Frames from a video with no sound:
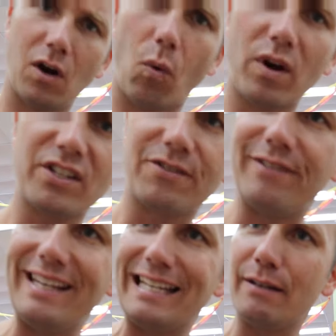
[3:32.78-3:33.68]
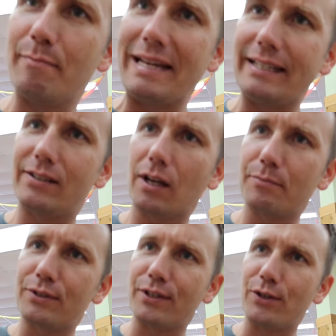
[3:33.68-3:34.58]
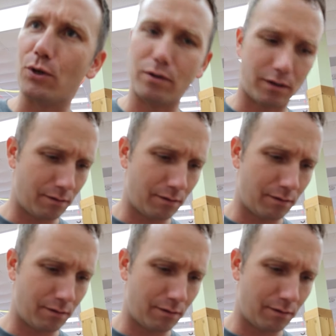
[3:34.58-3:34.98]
What is vegan meat substitute?